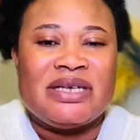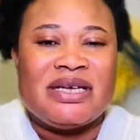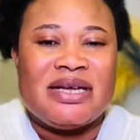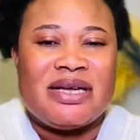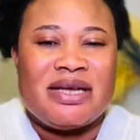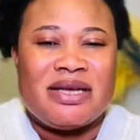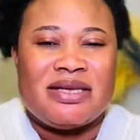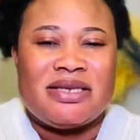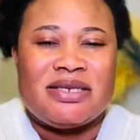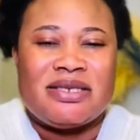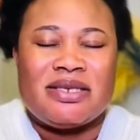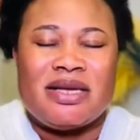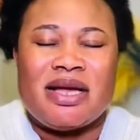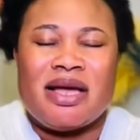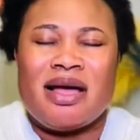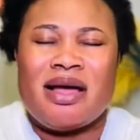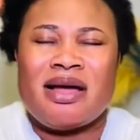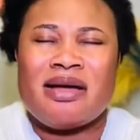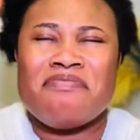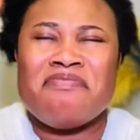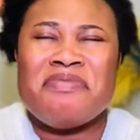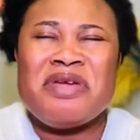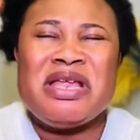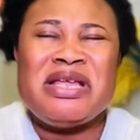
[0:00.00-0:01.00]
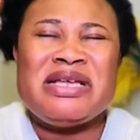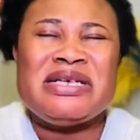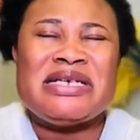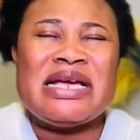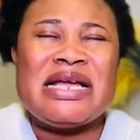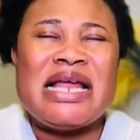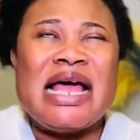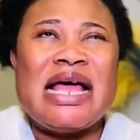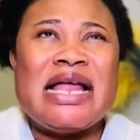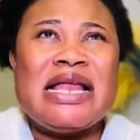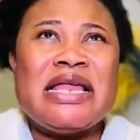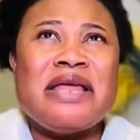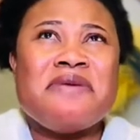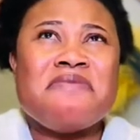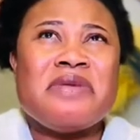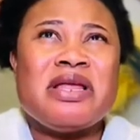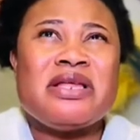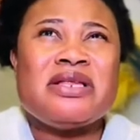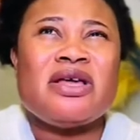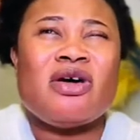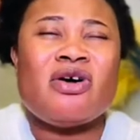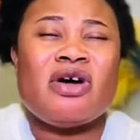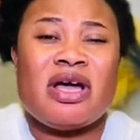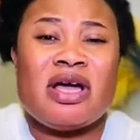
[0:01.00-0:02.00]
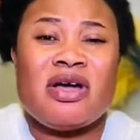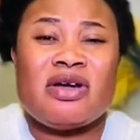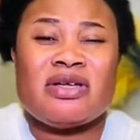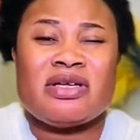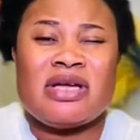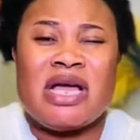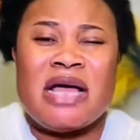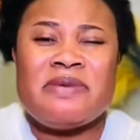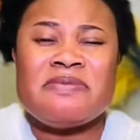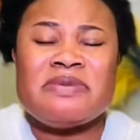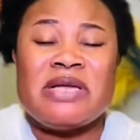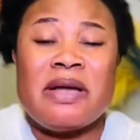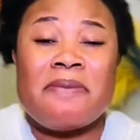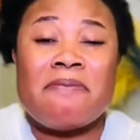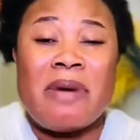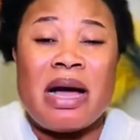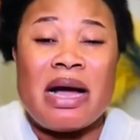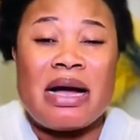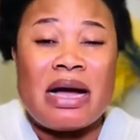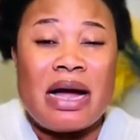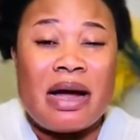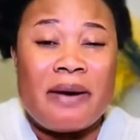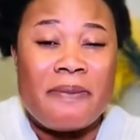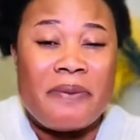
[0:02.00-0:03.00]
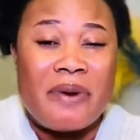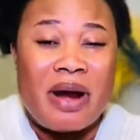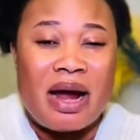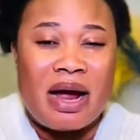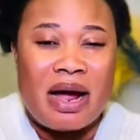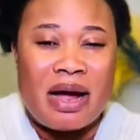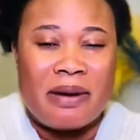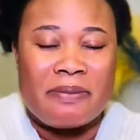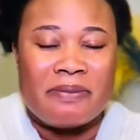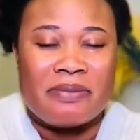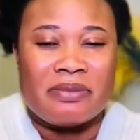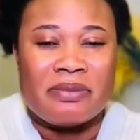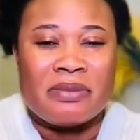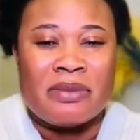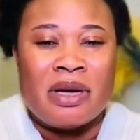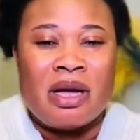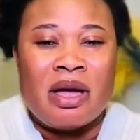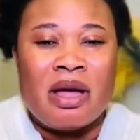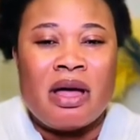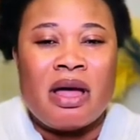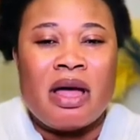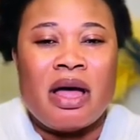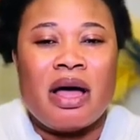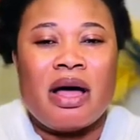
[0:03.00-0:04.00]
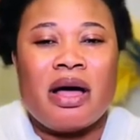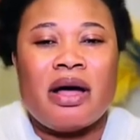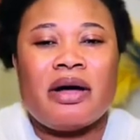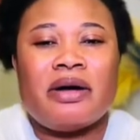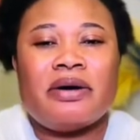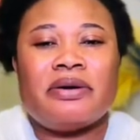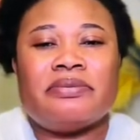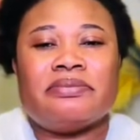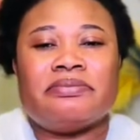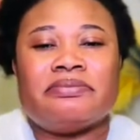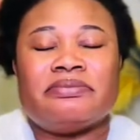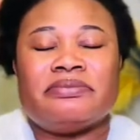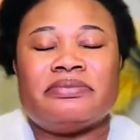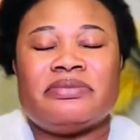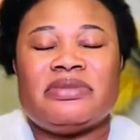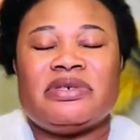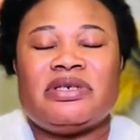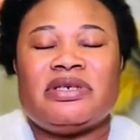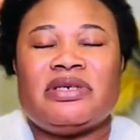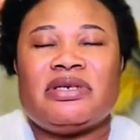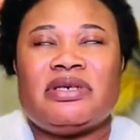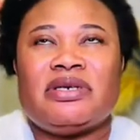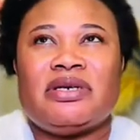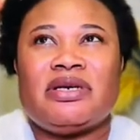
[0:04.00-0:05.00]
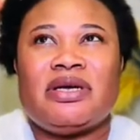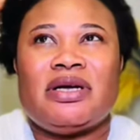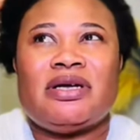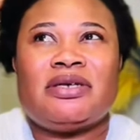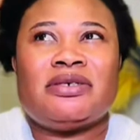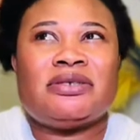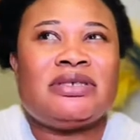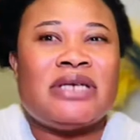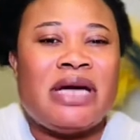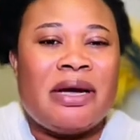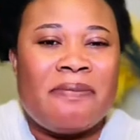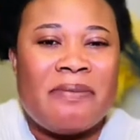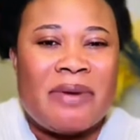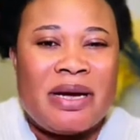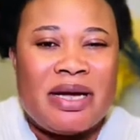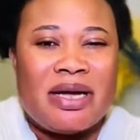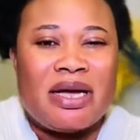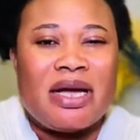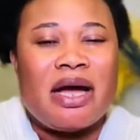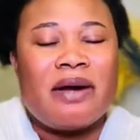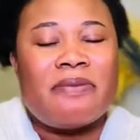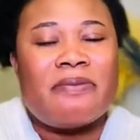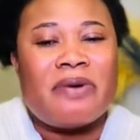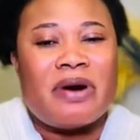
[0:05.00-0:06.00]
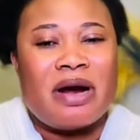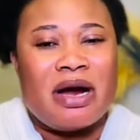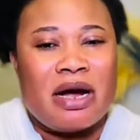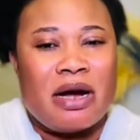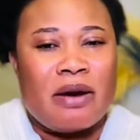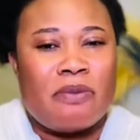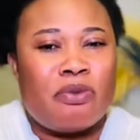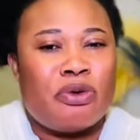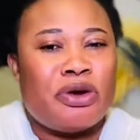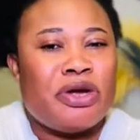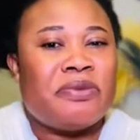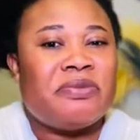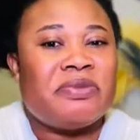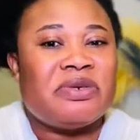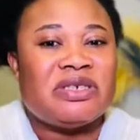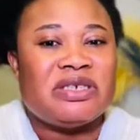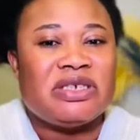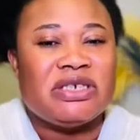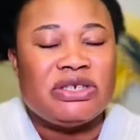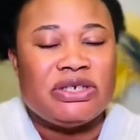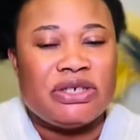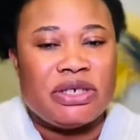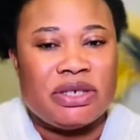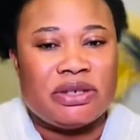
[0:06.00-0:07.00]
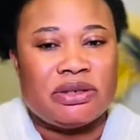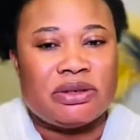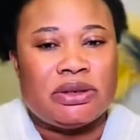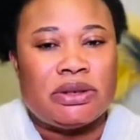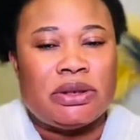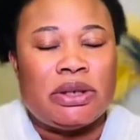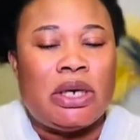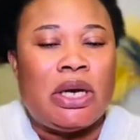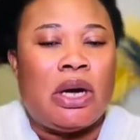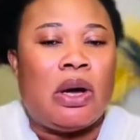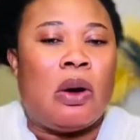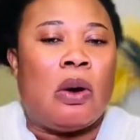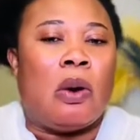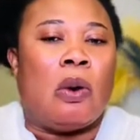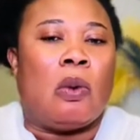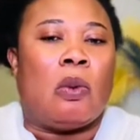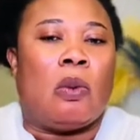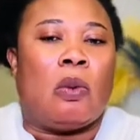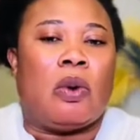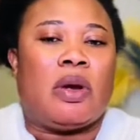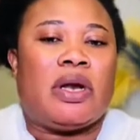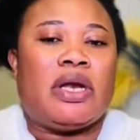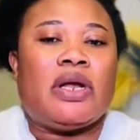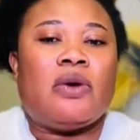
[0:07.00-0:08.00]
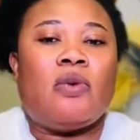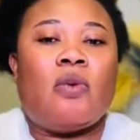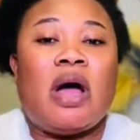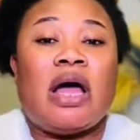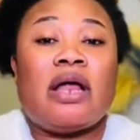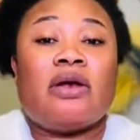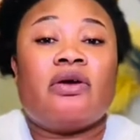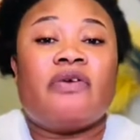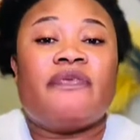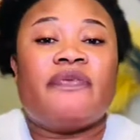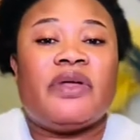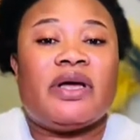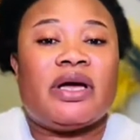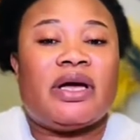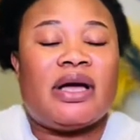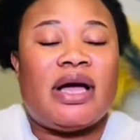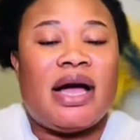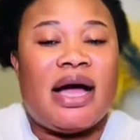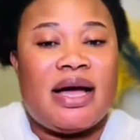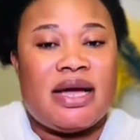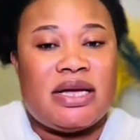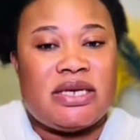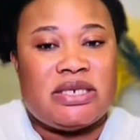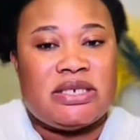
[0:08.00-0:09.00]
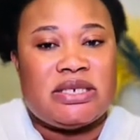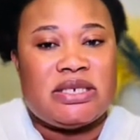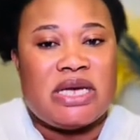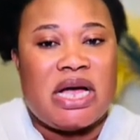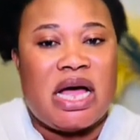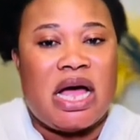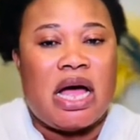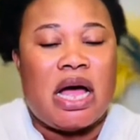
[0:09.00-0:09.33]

is min share nim ni de mse Mark Abraham elder Mike Abraham or a musician. Wani one of the guys sa